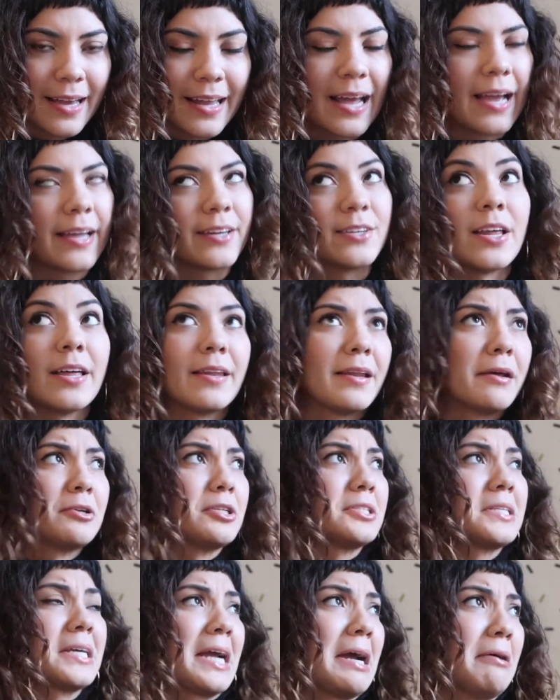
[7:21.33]
And I was
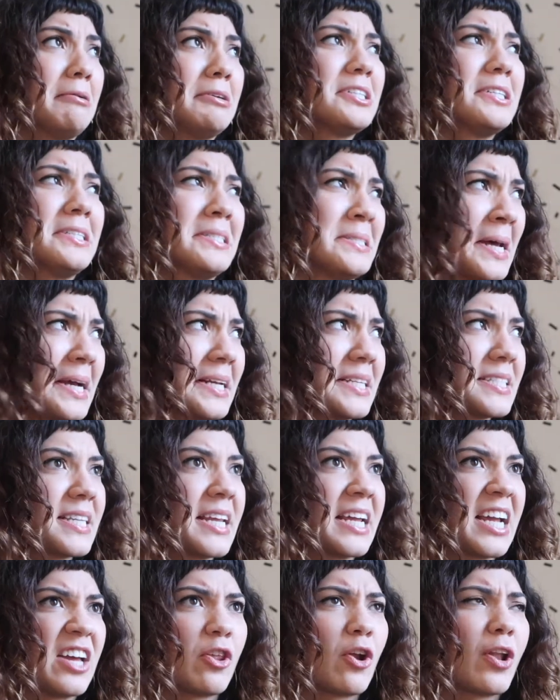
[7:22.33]
just like, I was just
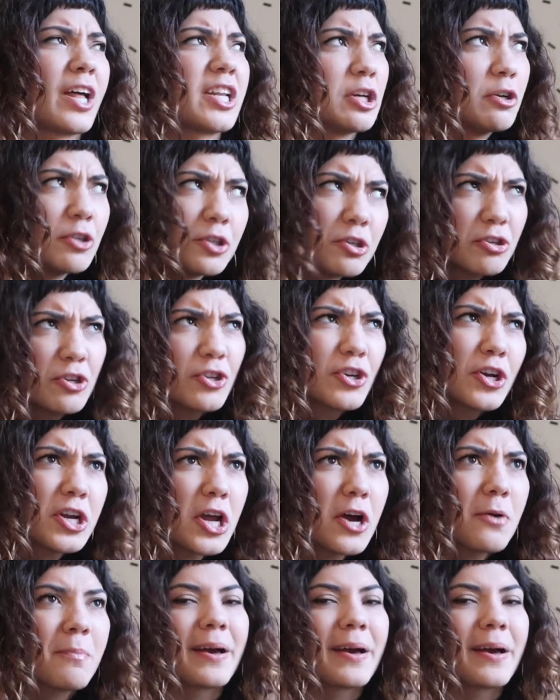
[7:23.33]
texting. And they're like, no, you should know